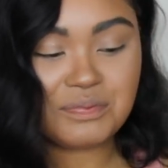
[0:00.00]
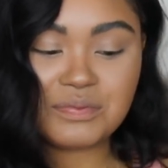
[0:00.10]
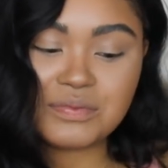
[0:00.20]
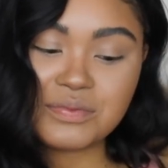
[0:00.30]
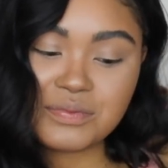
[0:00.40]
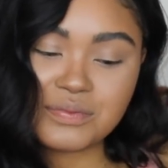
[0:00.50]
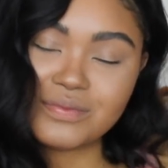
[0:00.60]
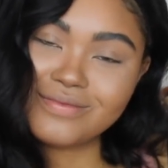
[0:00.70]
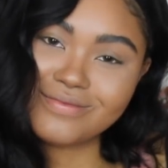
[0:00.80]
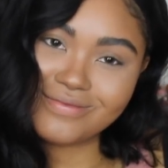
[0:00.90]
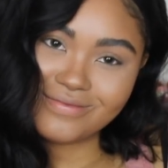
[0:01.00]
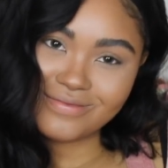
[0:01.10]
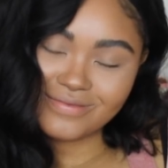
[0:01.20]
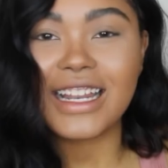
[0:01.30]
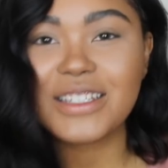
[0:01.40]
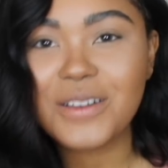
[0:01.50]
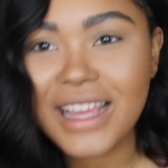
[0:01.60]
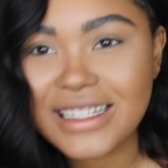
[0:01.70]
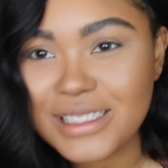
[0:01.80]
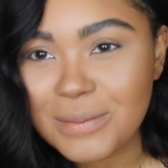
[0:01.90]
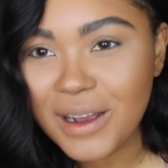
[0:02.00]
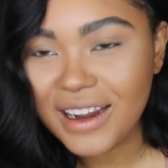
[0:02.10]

I do ASMR.